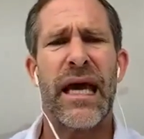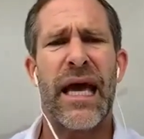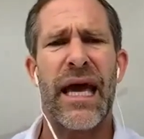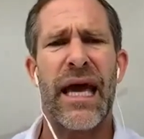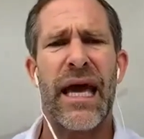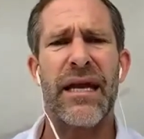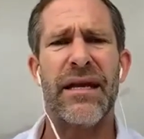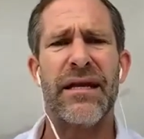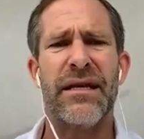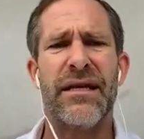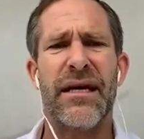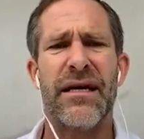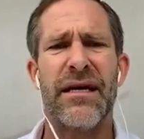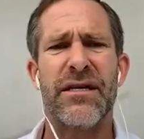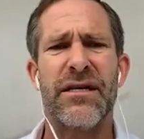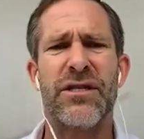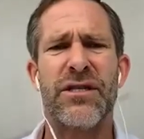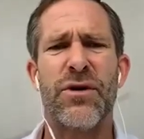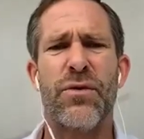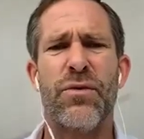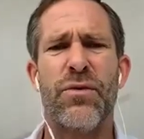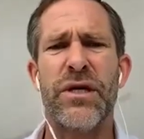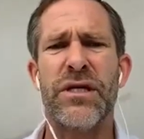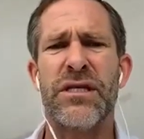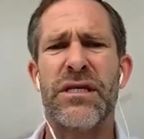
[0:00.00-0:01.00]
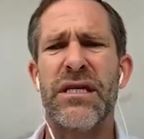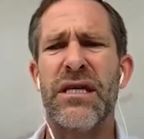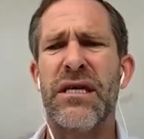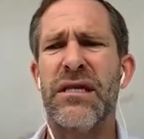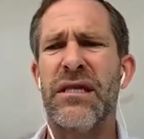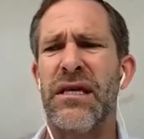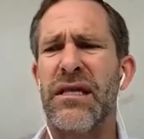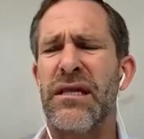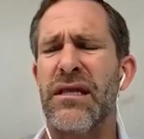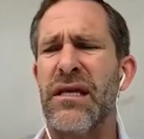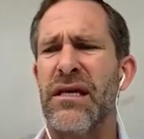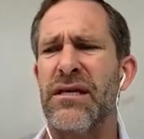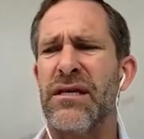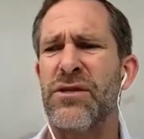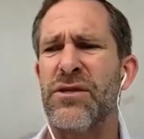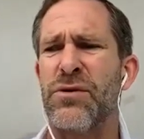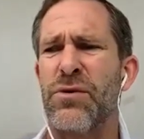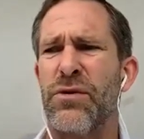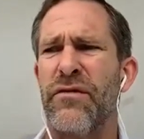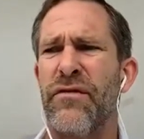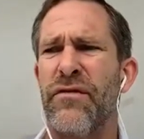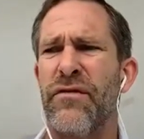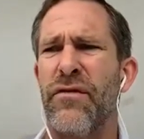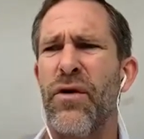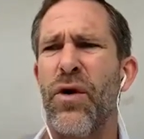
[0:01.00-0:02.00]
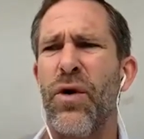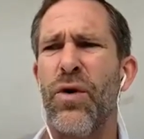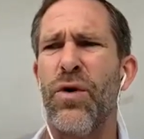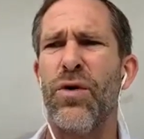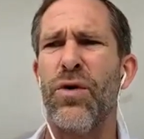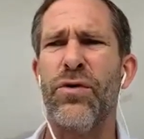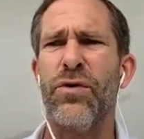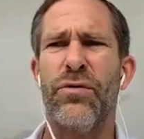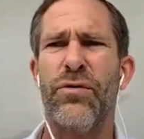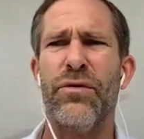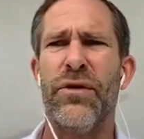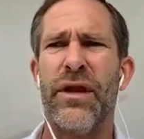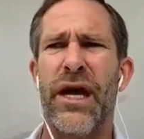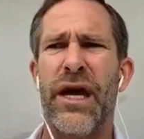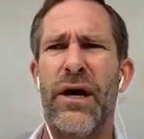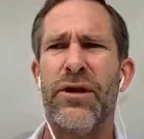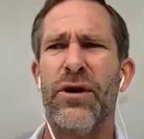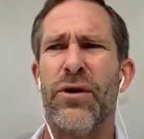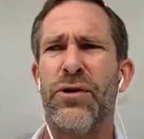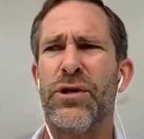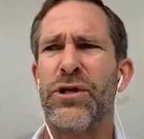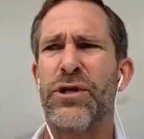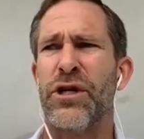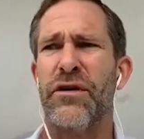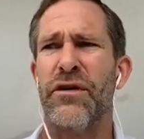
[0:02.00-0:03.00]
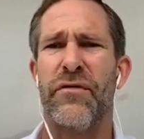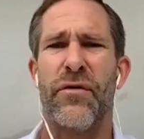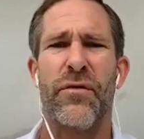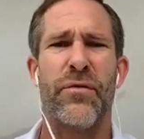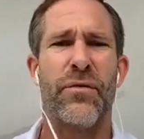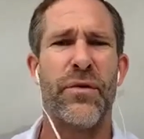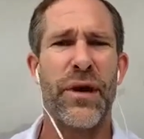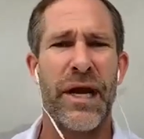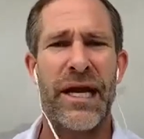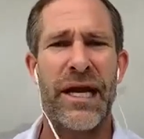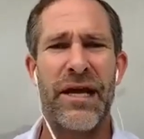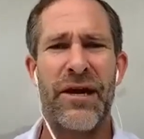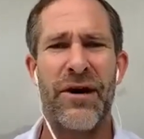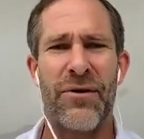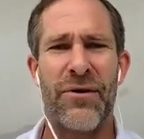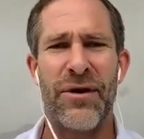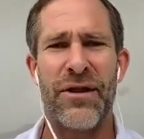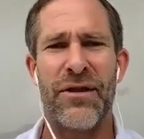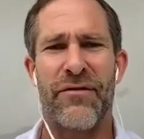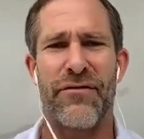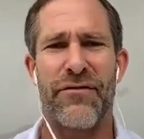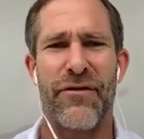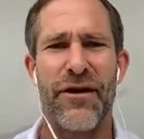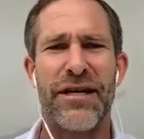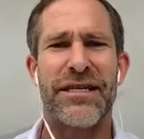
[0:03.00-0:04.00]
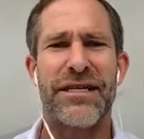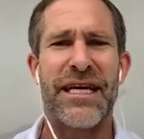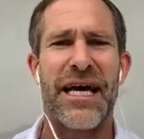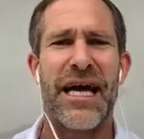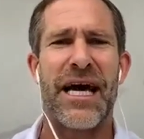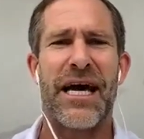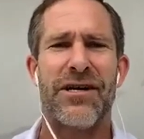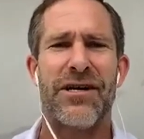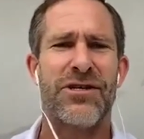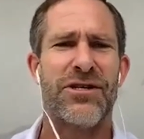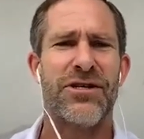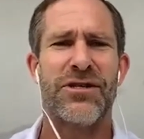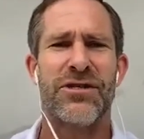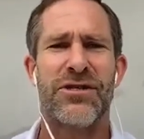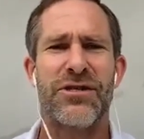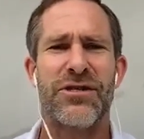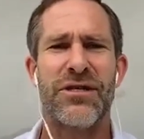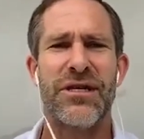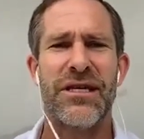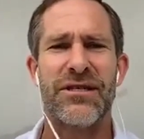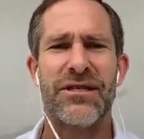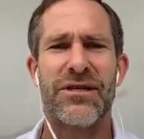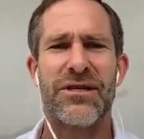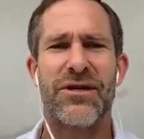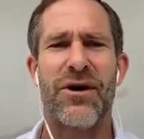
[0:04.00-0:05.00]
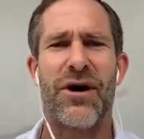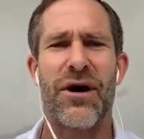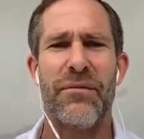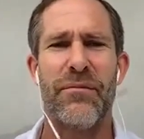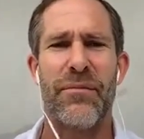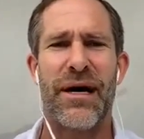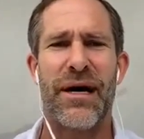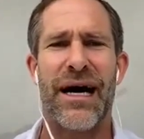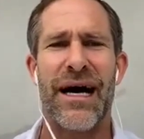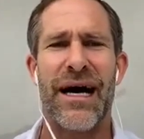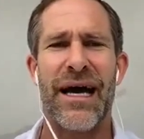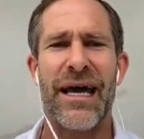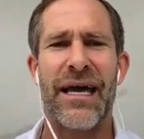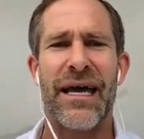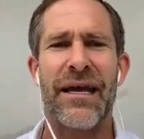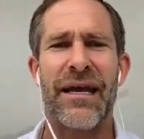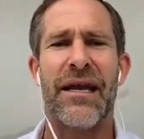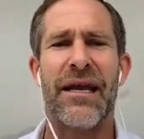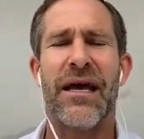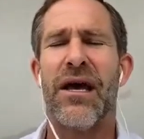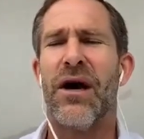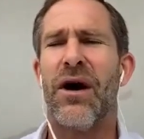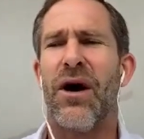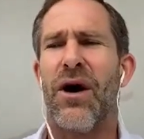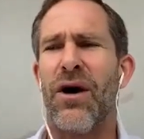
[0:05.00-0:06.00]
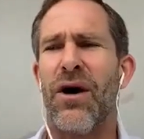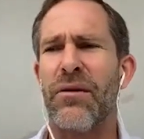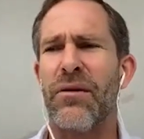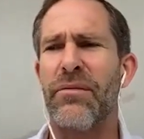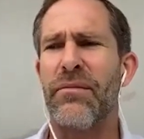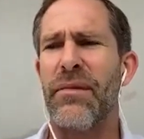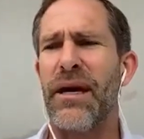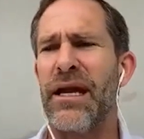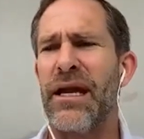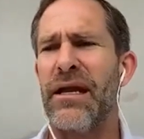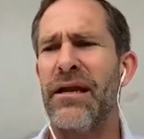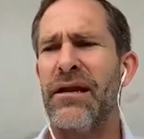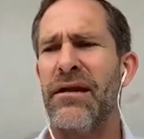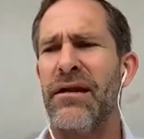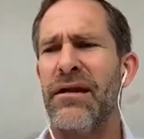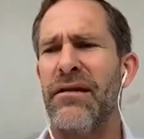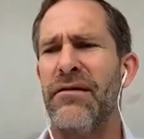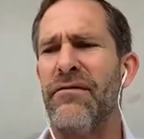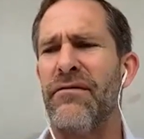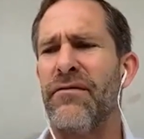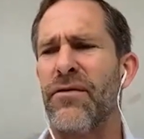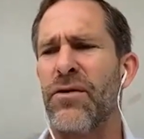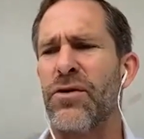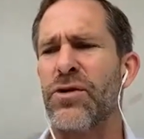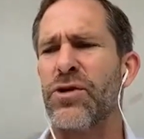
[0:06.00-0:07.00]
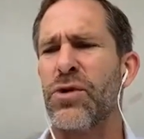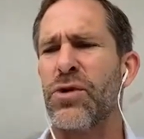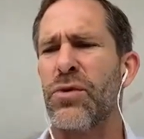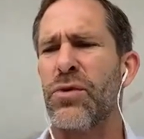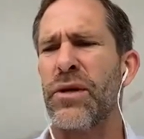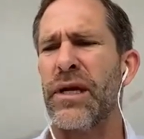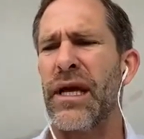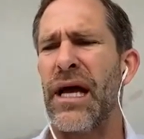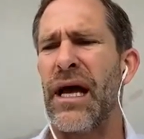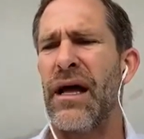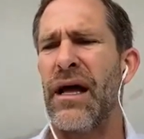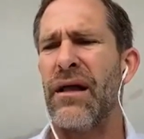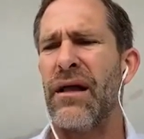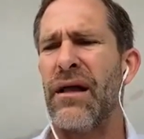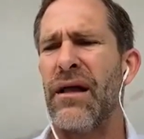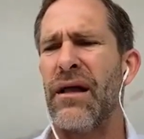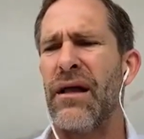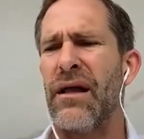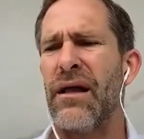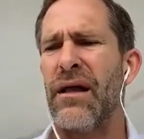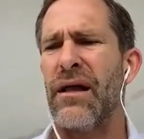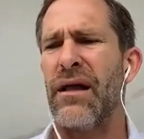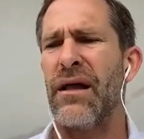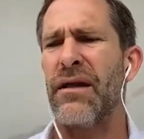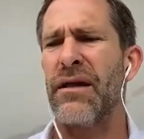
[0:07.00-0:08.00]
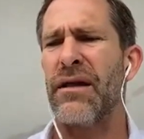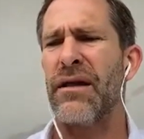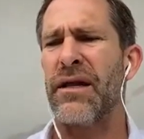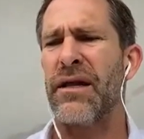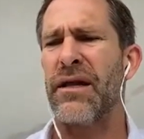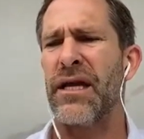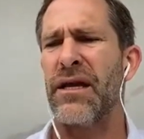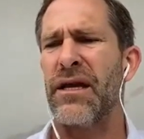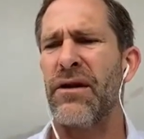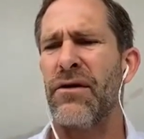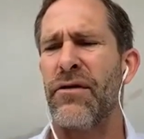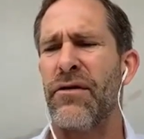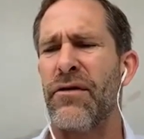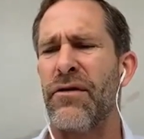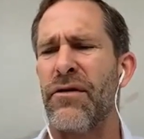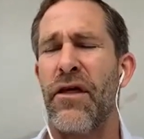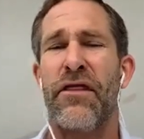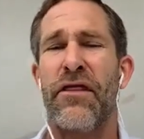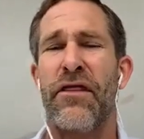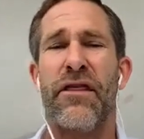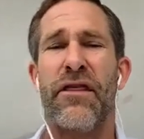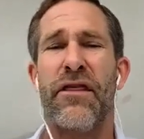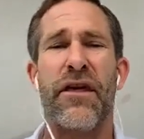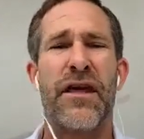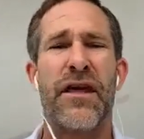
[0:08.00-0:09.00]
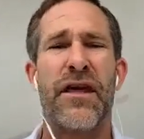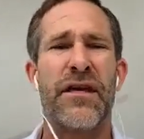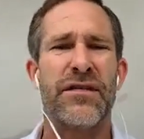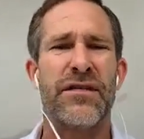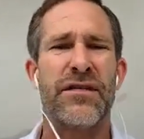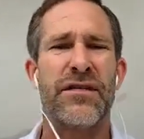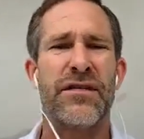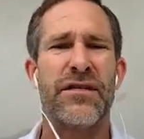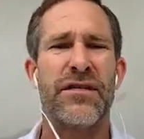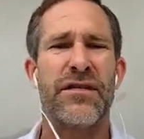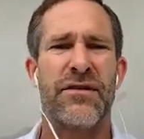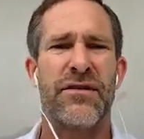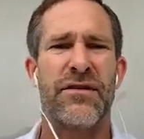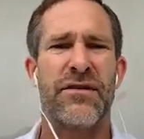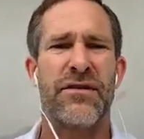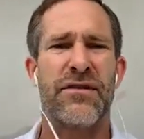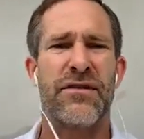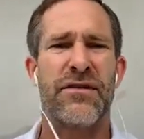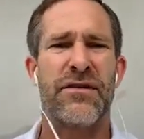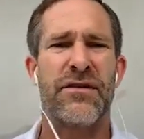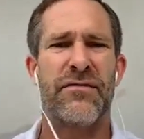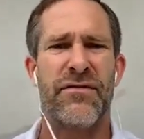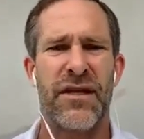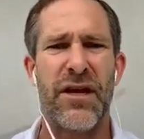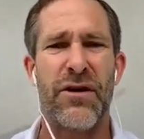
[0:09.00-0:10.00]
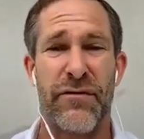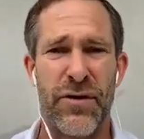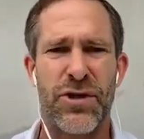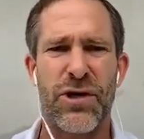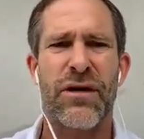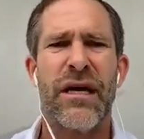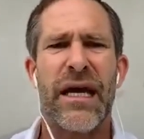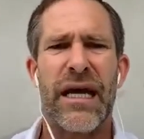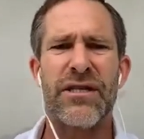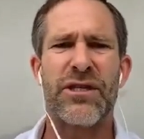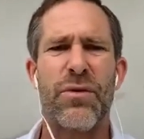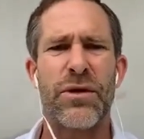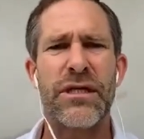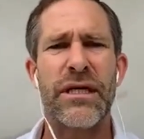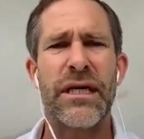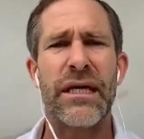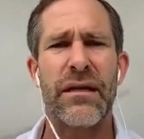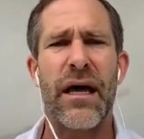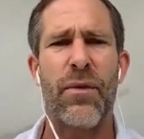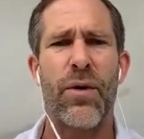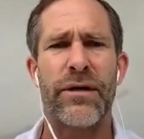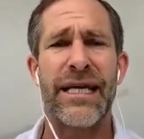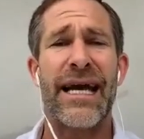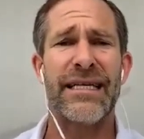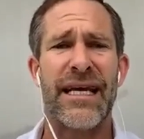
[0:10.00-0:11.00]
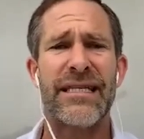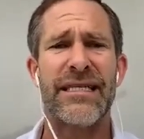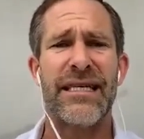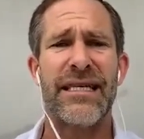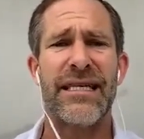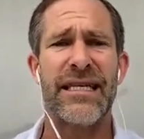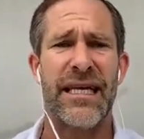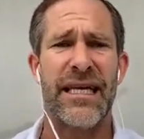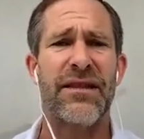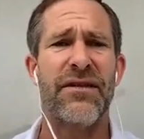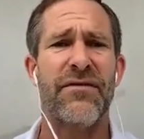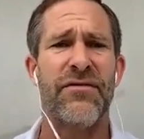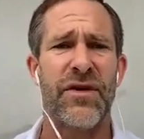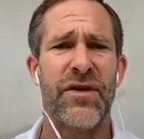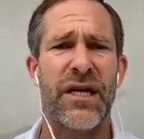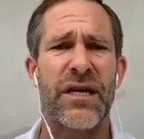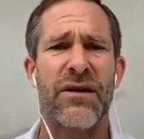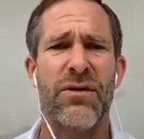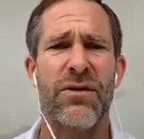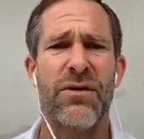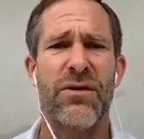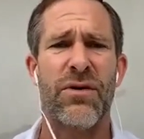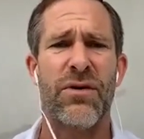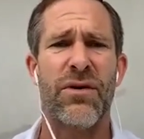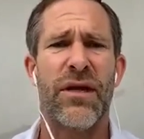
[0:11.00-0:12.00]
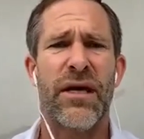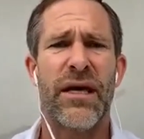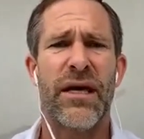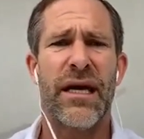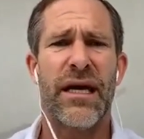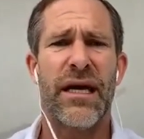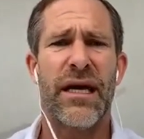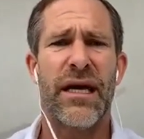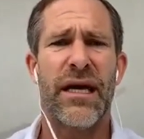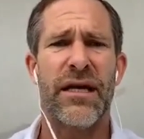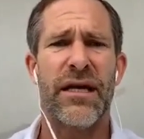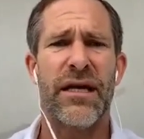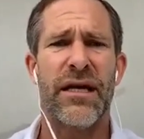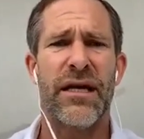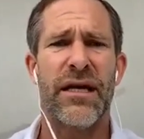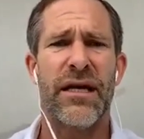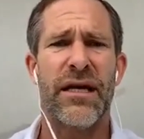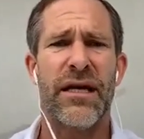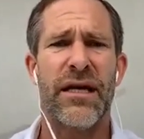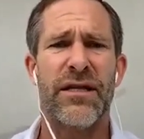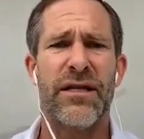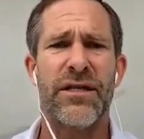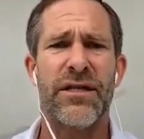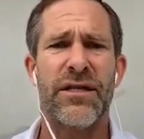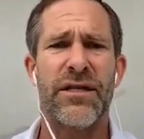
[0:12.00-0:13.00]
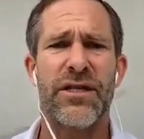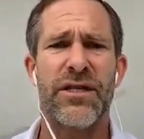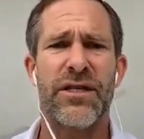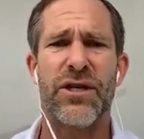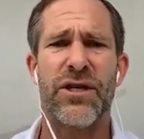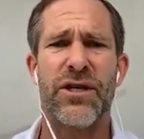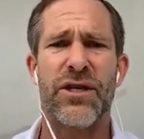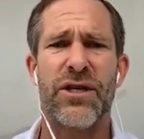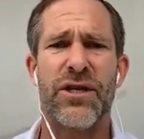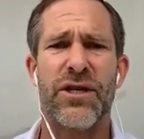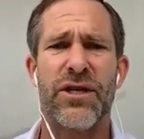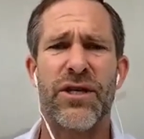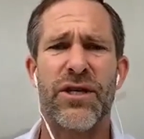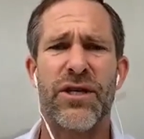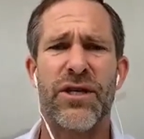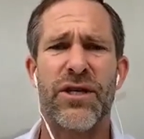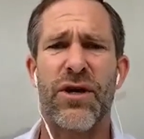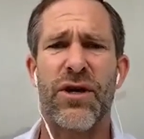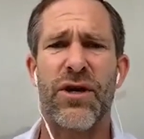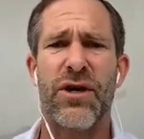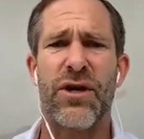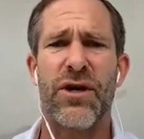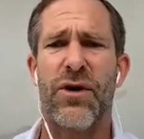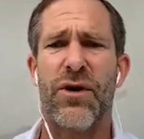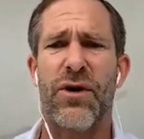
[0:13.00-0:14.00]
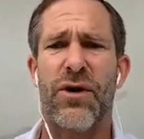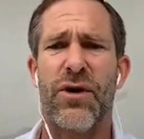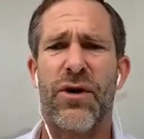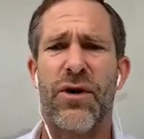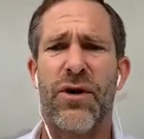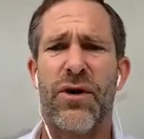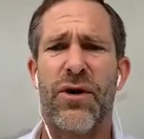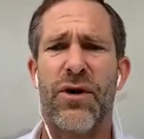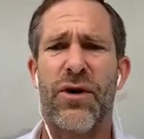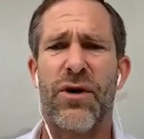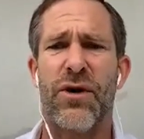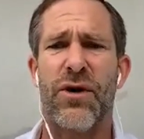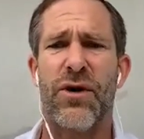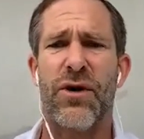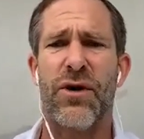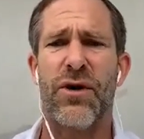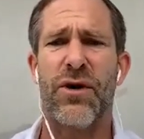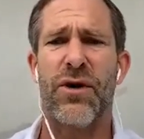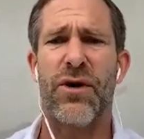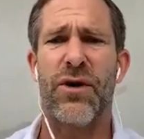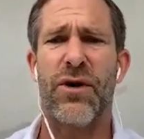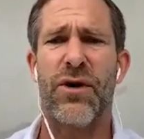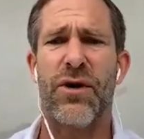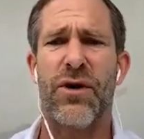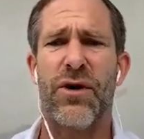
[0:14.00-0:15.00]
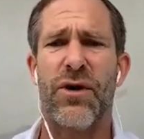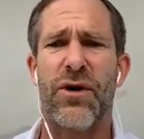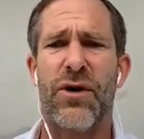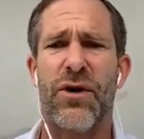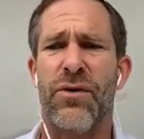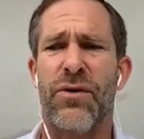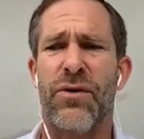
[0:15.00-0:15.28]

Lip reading: And so we see that the sort of old notion of a radio in the front dash is gone by, and augmented and virtual reality are the things of the near future. And so we're seeing a lot more tech intensity in the vehicle. And so it's got a bench that goes all the way around it when you come in.